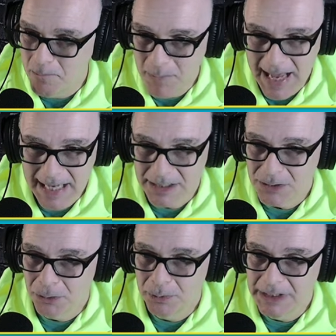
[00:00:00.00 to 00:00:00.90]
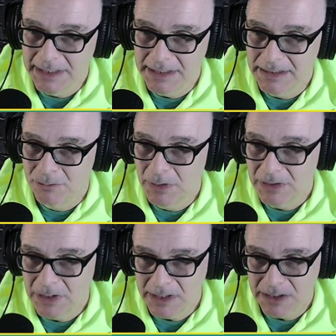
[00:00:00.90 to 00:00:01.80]
masterpiece
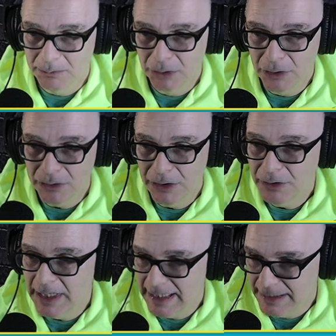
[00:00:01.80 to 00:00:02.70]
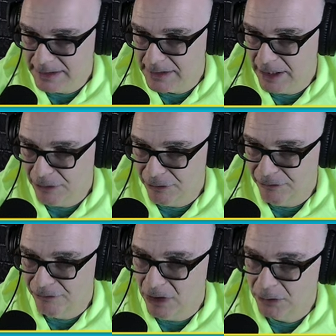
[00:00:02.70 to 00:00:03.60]
with custom logo and
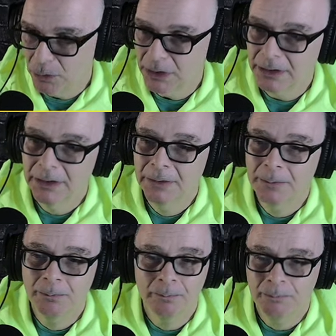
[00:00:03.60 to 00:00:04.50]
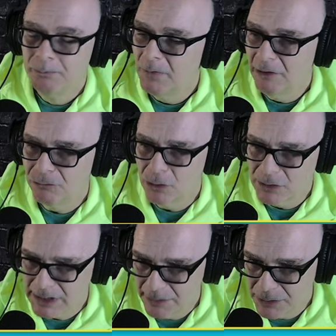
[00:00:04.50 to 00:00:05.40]
standard font work. Of
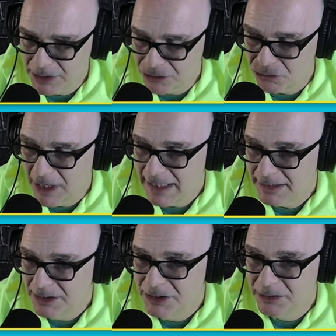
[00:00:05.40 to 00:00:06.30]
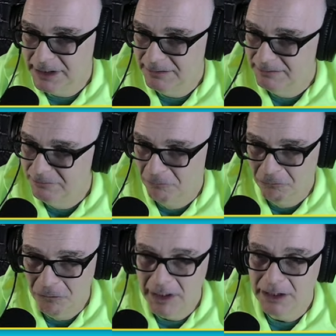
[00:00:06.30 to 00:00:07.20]
course, I was attracted to it
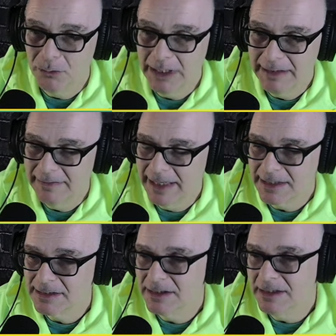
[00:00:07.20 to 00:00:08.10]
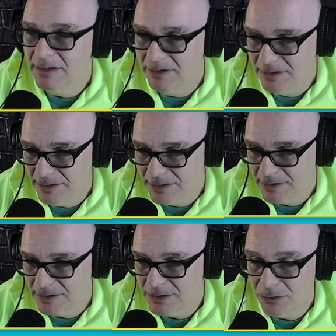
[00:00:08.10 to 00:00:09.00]
right away thanks to the
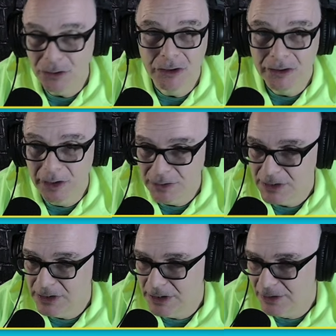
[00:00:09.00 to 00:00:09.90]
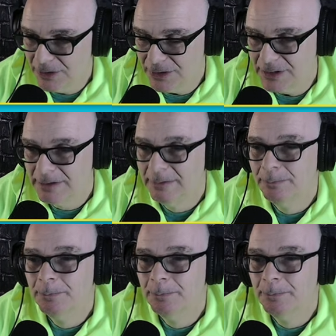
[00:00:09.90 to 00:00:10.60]
artist, so kudos to the artist.